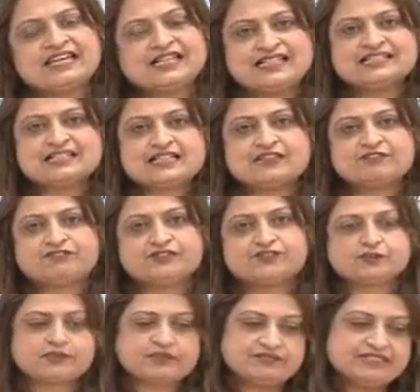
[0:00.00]
there is a
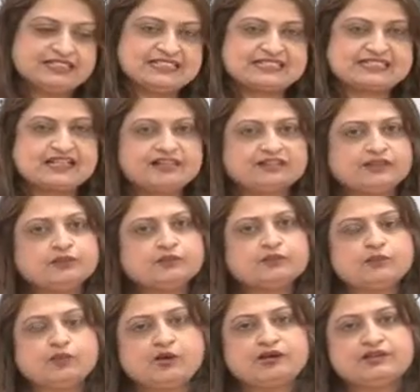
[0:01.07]
difference between
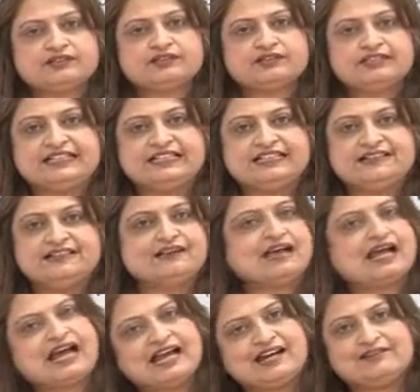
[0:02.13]
desire, want, need
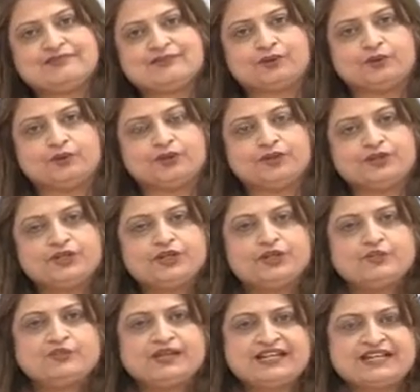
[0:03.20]
and goal.
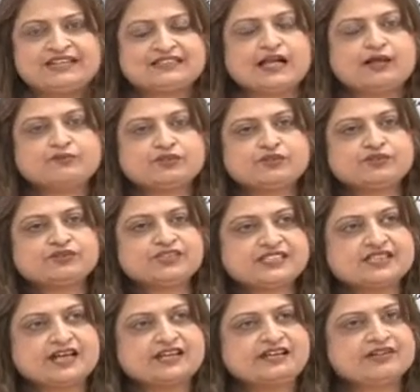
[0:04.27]
When it comes to
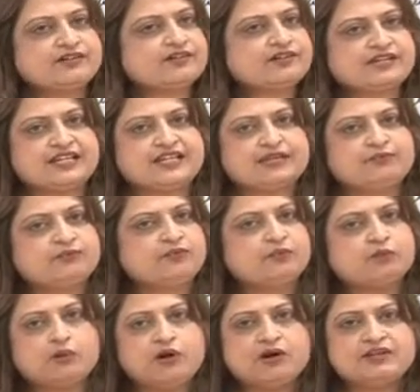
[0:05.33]
desire,
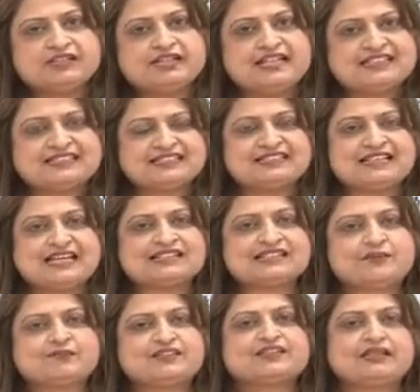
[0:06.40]
dream, want, it is like
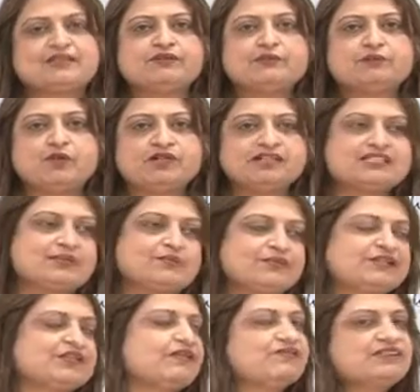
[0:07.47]
something that we want,
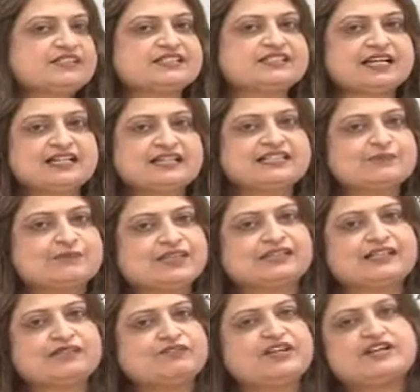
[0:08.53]
something that we desire, something
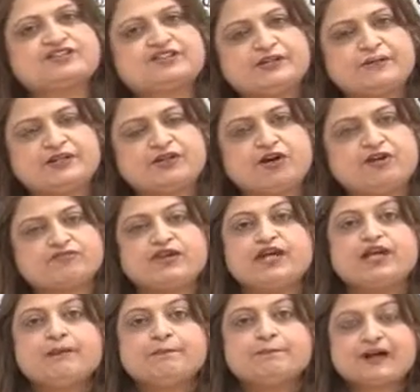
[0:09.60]
that we are dreaming of.
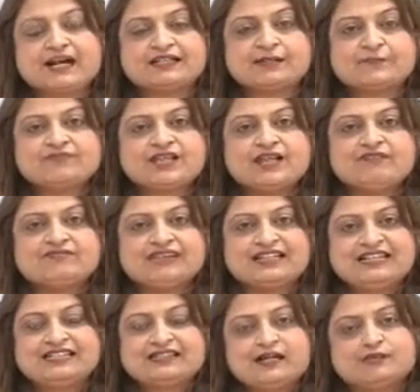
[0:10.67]
But
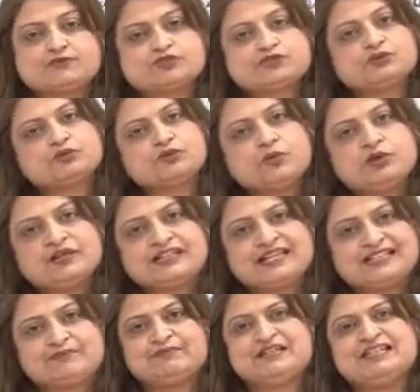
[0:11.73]
when it comes to goal,
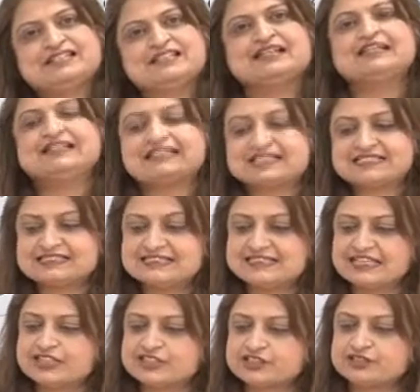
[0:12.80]
it means
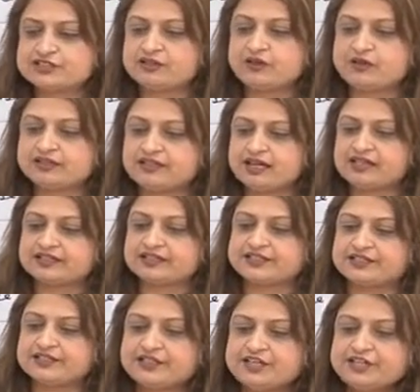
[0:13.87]
destination or
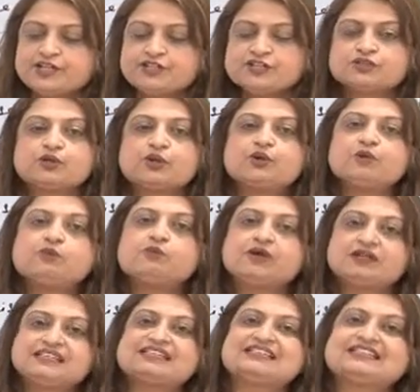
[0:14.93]
target. So,
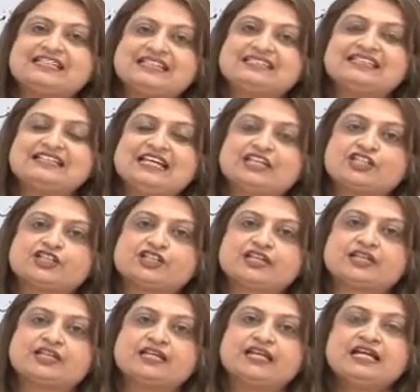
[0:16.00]
what is
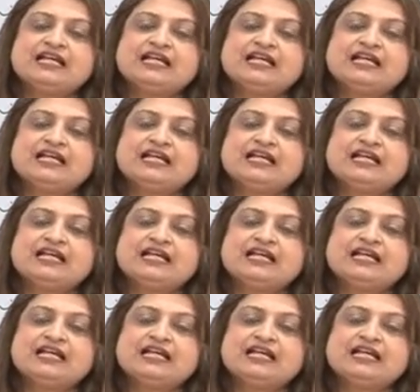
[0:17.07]
destination?